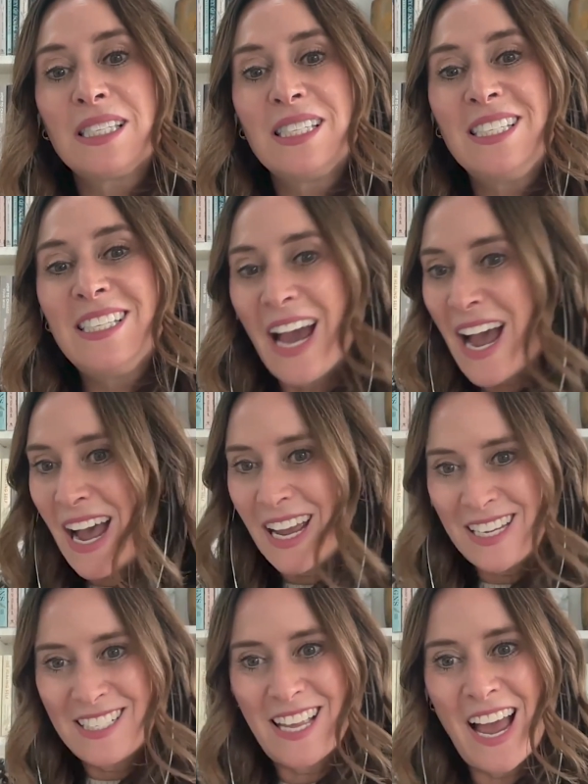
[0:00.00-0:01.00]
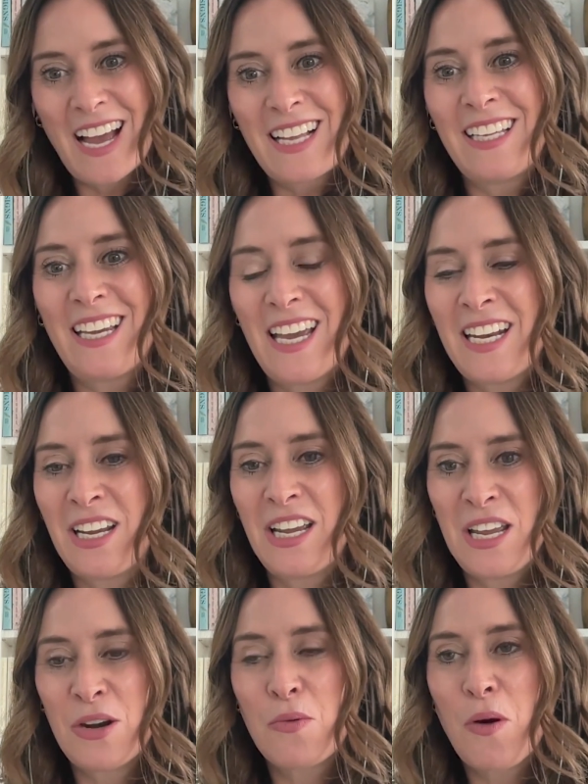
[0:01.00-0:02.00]
Exactly.
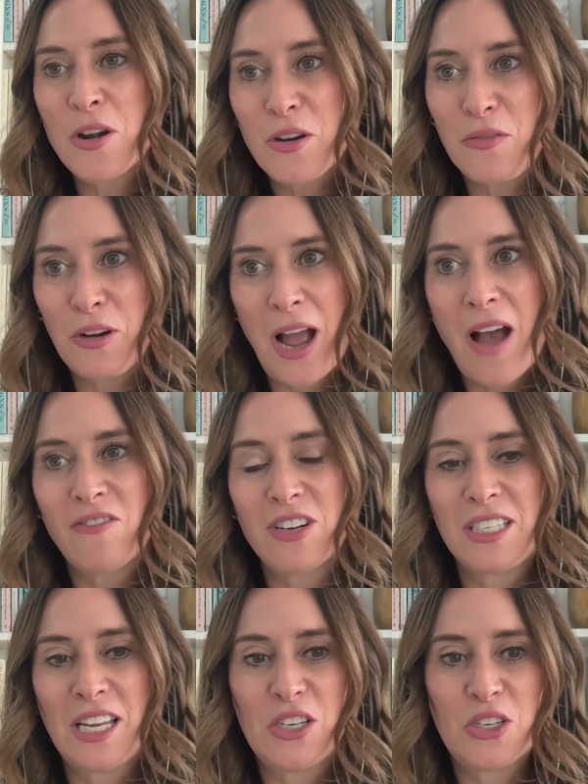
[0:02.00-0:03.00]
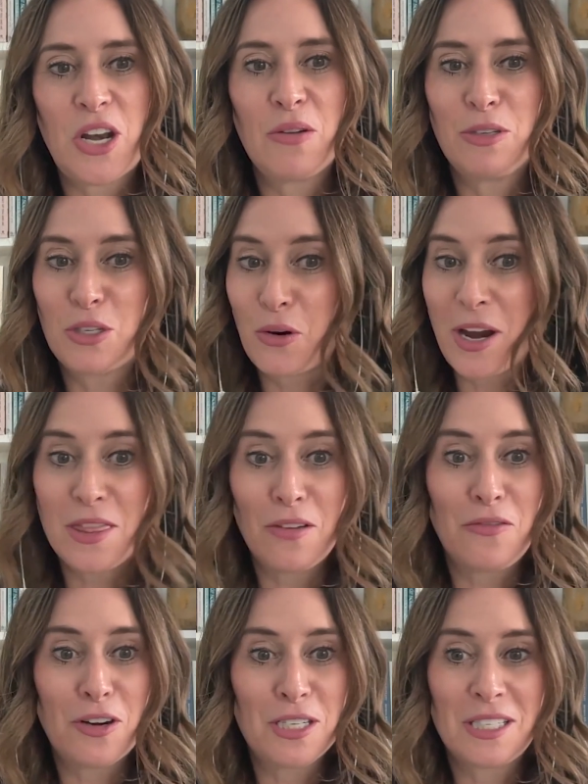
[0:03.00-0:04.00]
In a wonderful conversation. It was great the
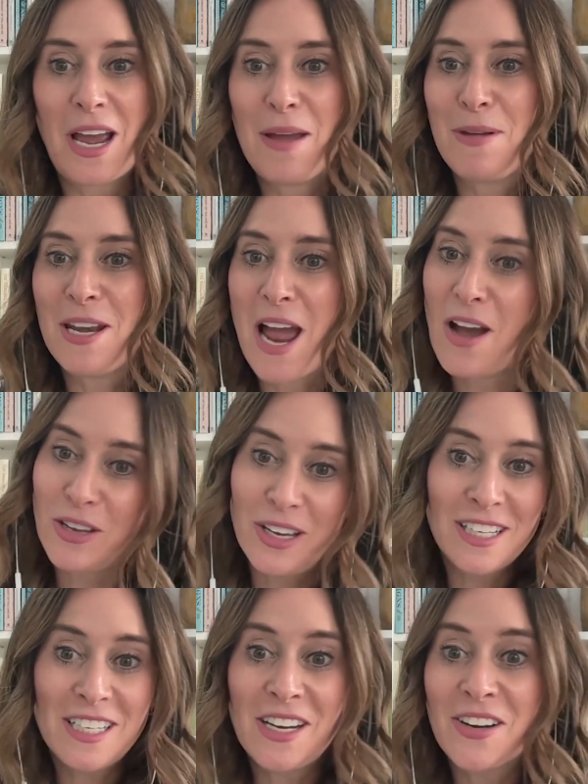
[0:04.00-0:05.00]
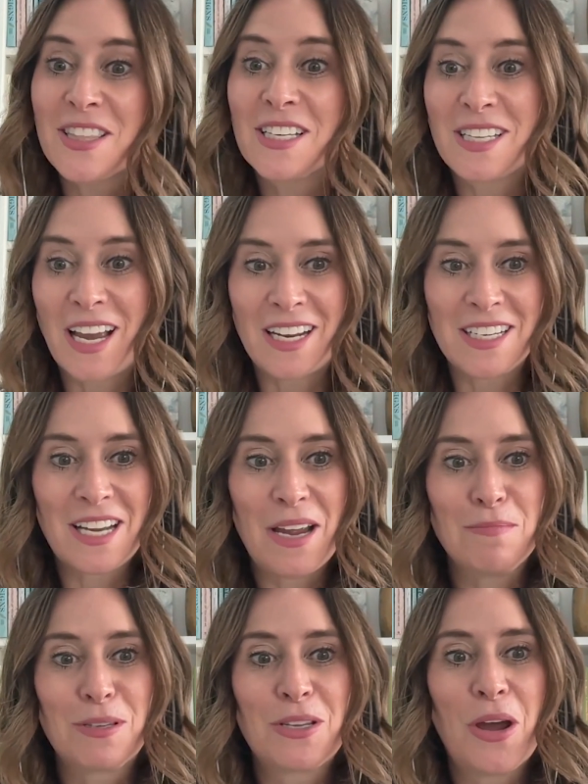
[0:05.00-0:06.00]
first time, and now you get to hear it the second
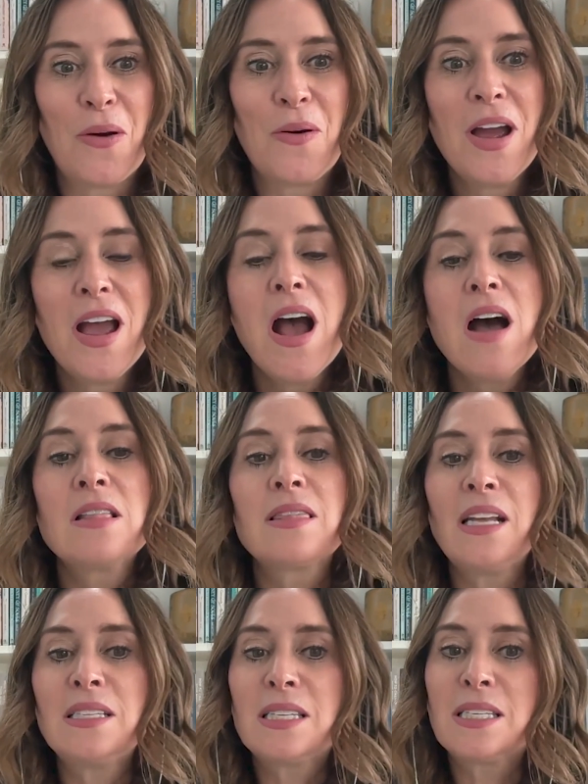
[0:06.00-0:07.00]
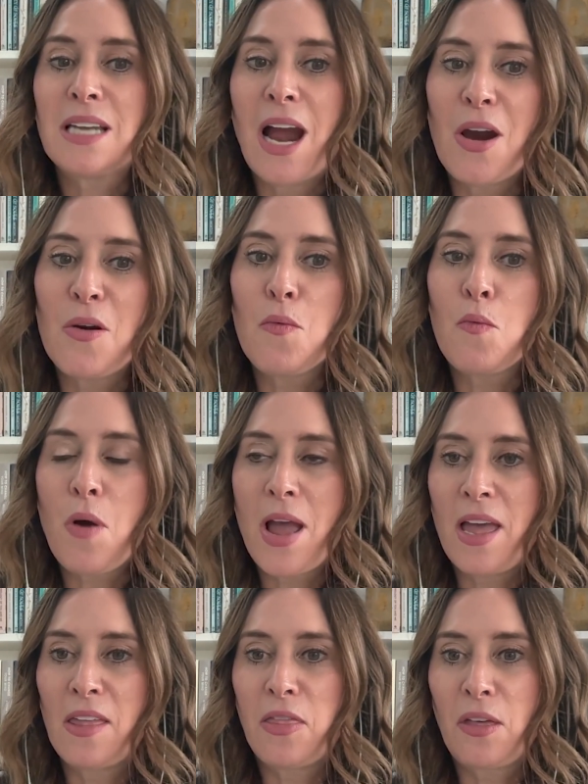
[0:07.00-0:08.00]
time. So let's start
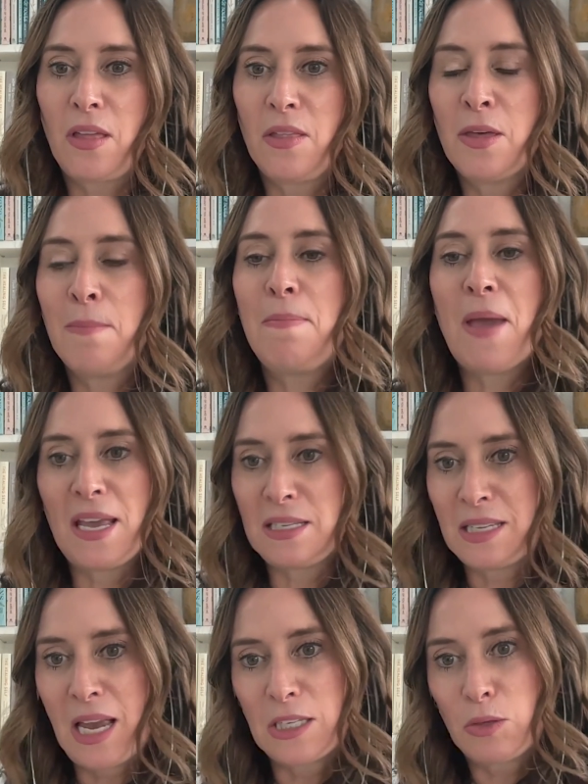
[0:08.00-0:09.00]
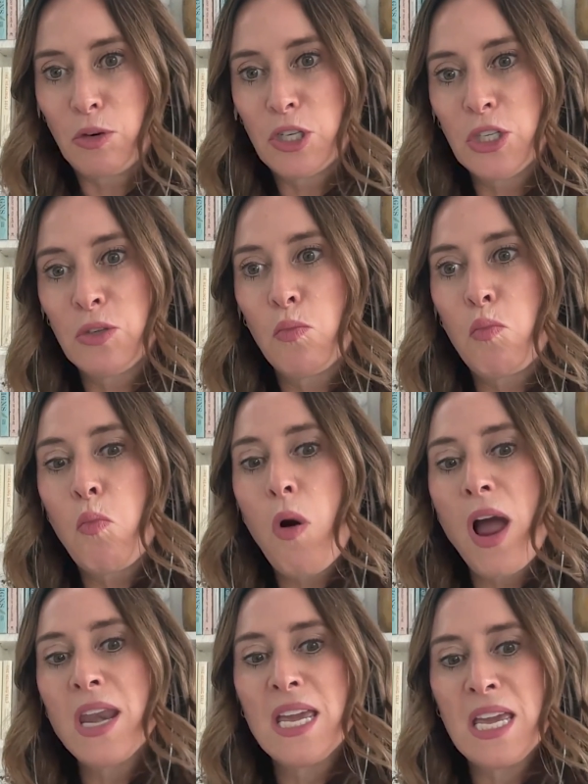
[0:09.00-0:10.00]
with the basics, which is,
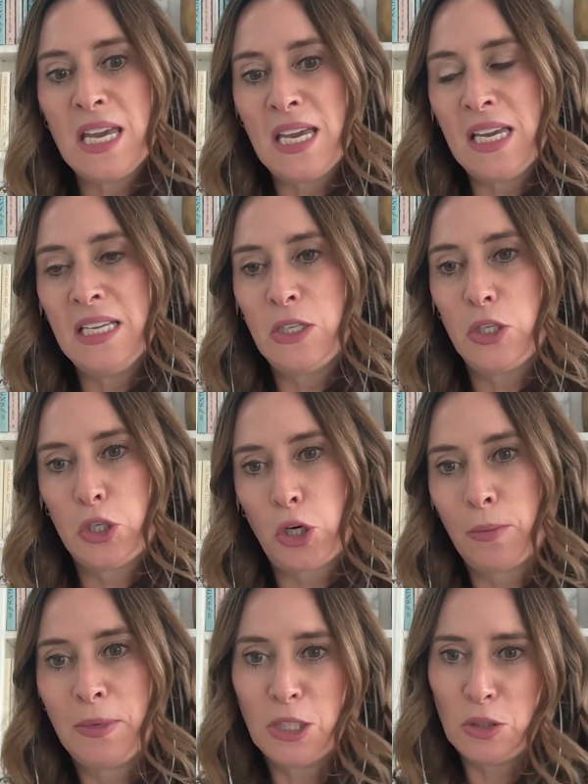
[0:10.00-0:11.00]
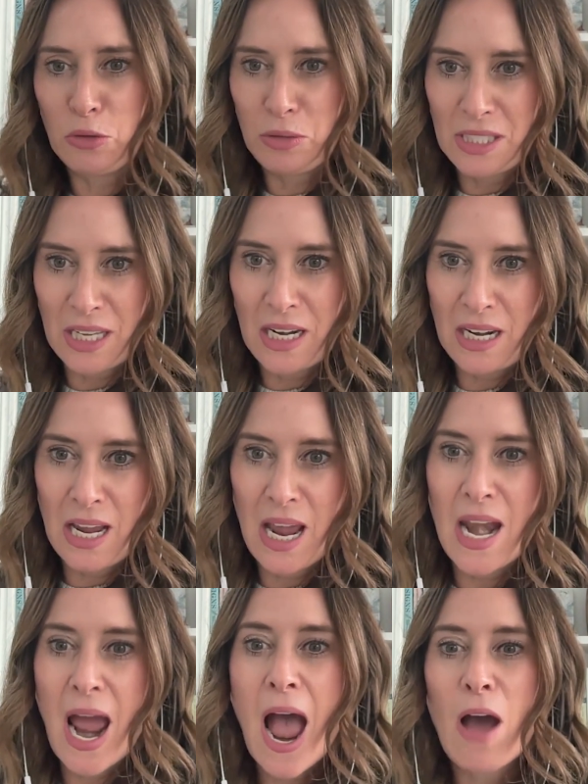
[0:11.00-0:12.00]
what is terminal lucidity
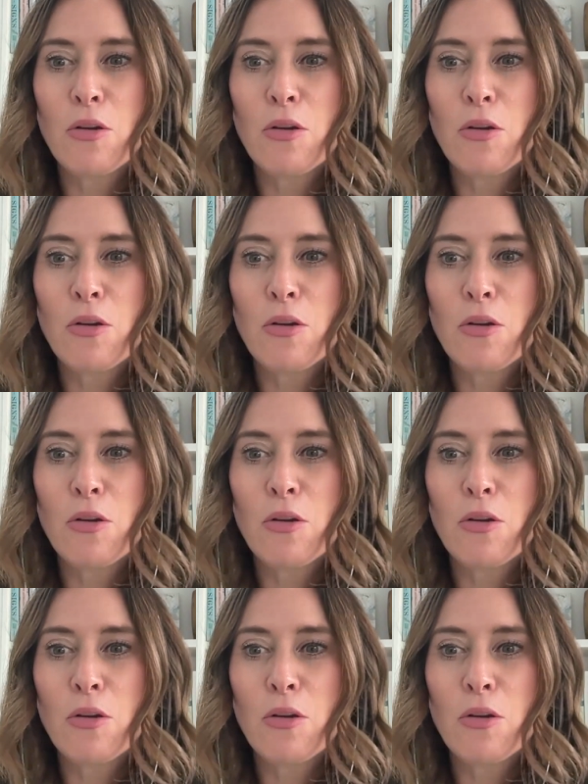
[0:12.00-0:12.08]
and how